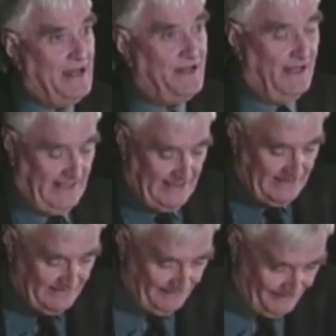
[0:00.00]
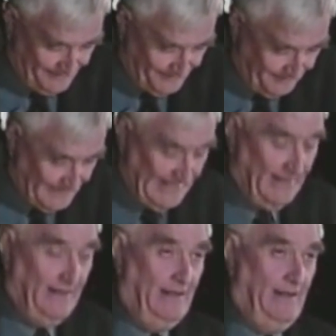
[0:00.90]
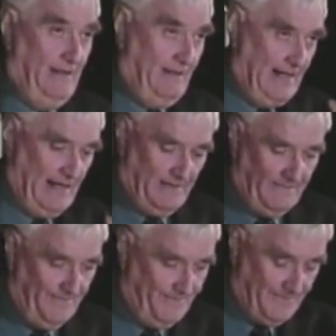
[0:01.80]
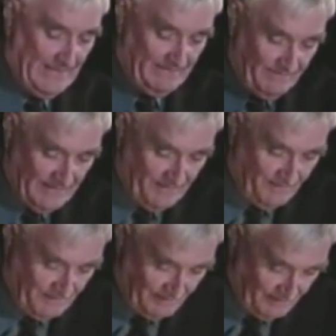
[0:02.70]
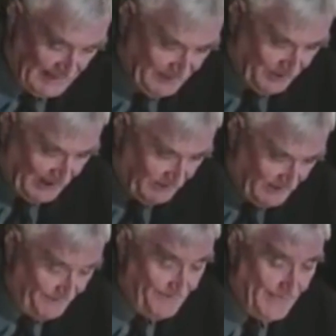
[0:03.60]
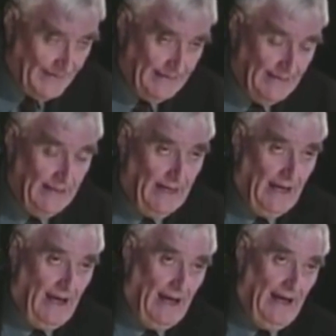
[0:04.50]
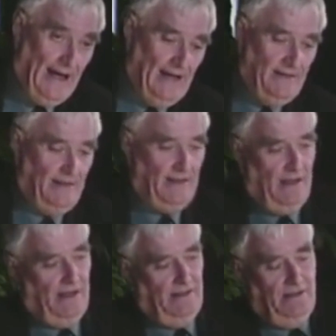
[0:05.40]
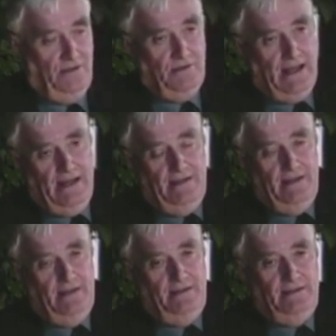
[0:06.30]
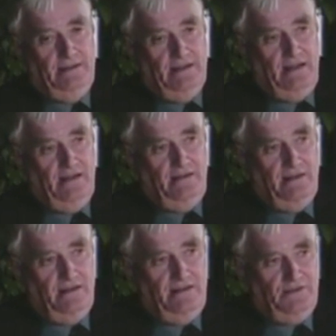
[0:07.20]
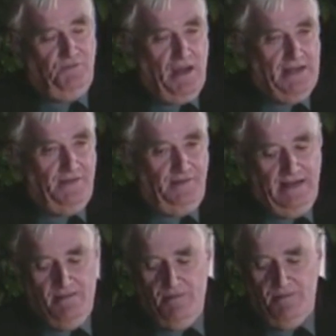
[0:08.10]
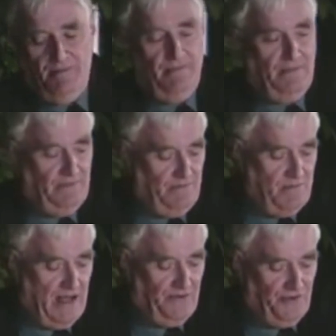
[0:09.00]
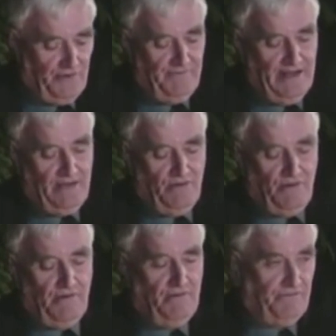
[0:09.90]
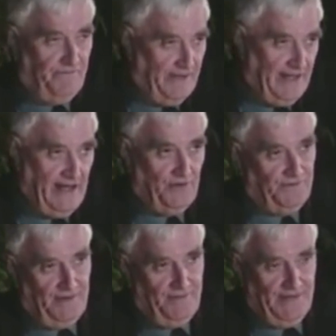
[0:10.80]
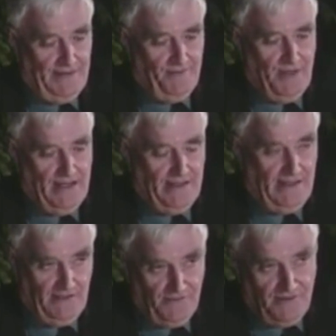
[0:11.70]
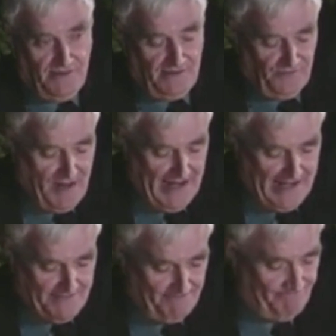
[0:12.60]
at night. Now, for the main problem. And, you know, this might seem unnerving or funny or something, but it isn't to this man.